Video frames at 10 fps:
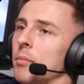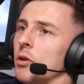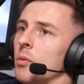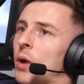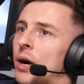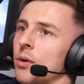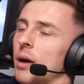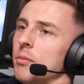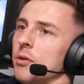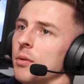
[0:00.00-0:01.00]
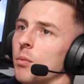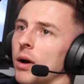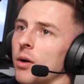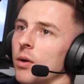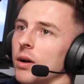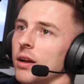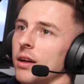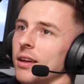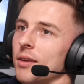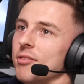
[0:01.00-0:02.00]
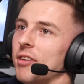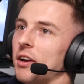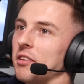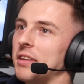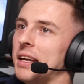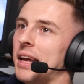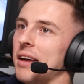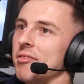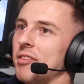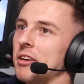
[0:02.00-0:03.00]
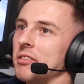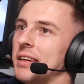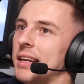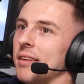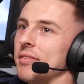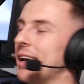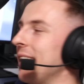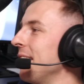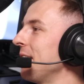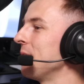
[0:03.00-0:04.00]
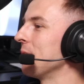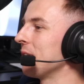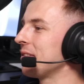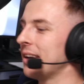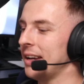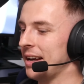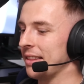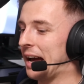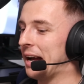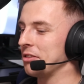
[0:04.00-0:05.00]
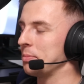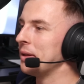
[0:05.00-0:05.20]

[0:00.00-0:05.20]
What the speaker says: a while to get to the perfect angle, but it's just on a mount, which I can adjust, but it's all set and fixed. I've got my